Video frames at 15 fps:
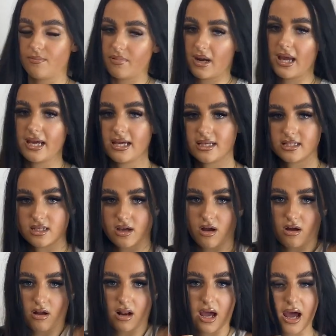blazer or
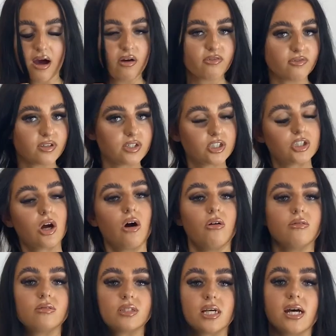like off the
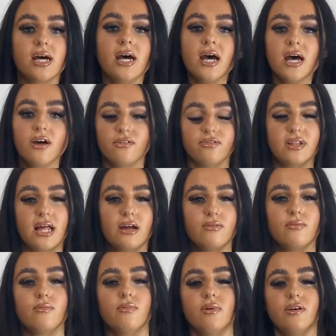shoulder. But
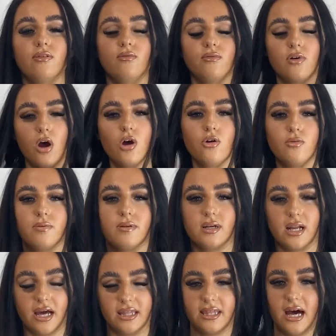like open
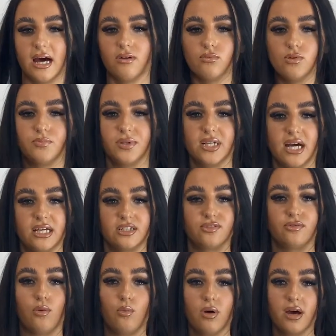like that would be nice
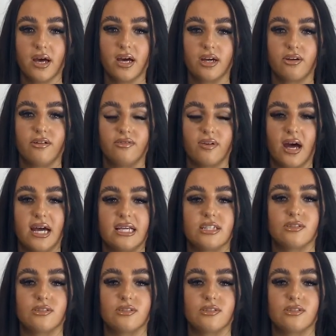for work with like